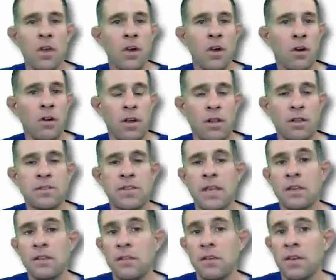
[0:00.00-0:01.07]
All right, let's take
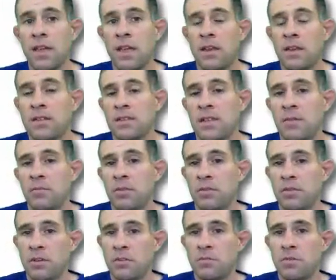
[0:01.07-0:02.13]
a look at example
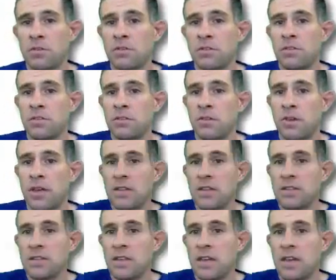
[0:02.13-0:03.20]
number 2. I
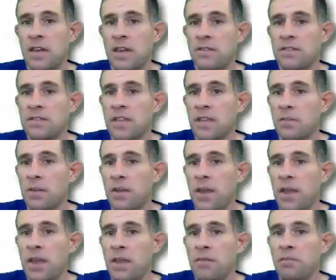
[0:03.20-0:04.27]
see I have segment
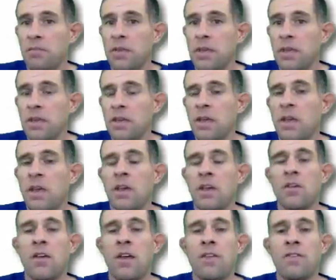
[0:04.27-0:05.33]
AB
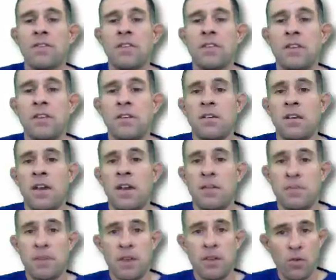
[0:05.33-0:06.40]
graphed here
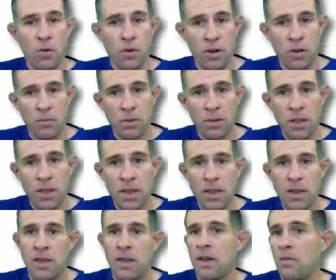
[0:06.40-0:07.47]
on my coordinate
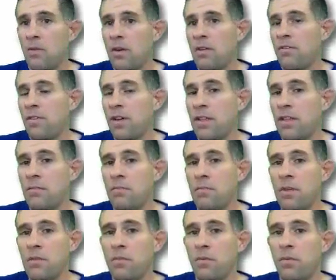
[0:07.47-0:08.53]
plane, and I want to find the
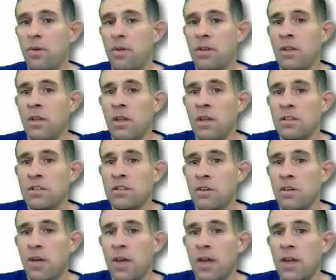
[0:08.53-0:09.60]
midpoint.
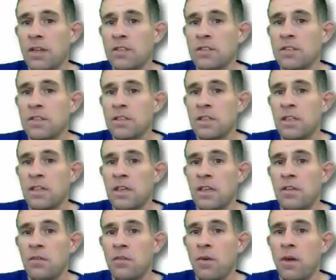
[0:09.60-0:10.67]
So x
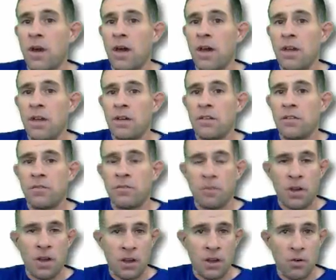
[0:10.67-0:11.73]
and y of
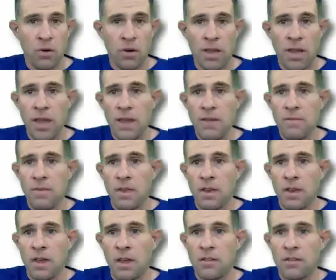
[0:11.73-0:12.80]
coordinate A
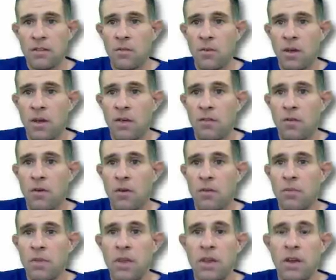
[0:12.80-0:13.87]
and x and y of coordinate
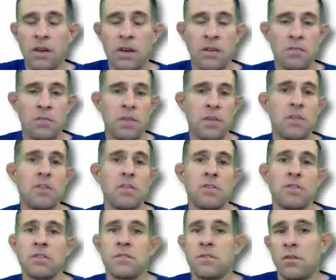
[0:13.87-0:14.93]
B are going to be
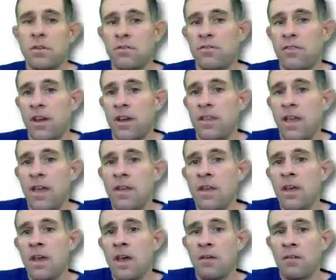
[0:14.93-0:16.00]
used in order to find that.
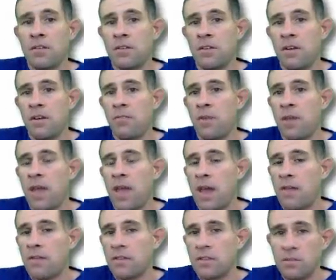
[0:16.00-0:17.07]
I'm going to start off by
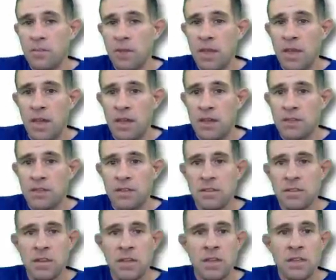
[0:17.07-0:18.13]
averaging my
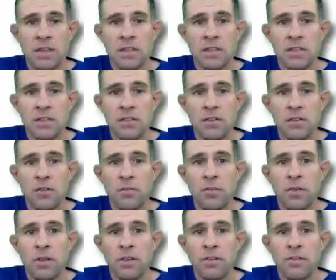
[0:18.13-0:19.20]
x's. 0
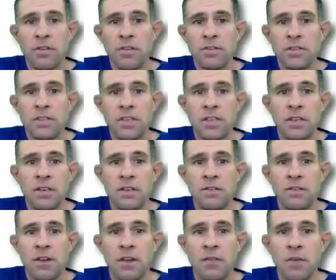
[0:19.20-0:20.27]
plus 15
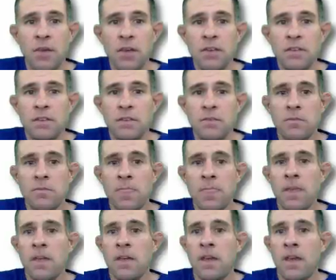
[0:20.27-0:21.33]
divided by 2,
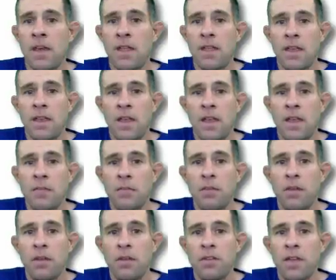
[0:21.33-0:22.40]
and then 8
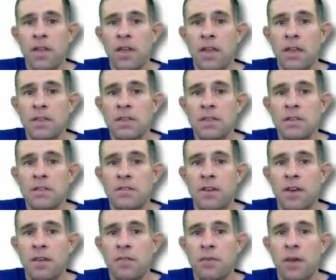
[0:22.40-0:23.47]
plus 8
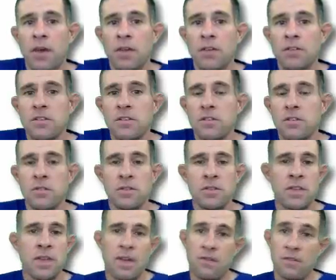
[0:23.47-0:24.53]
divided by 2 is
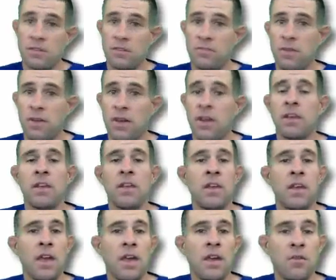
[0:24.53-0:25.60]
the average of my
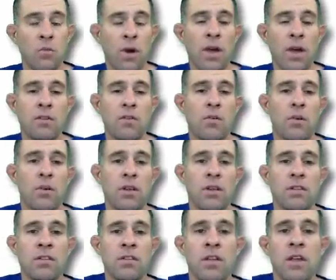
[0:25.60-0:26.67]
y
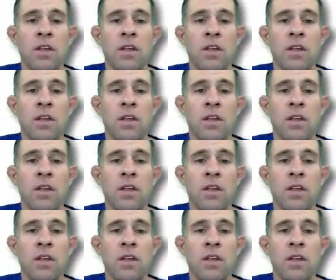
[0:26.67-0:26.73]
coordinates.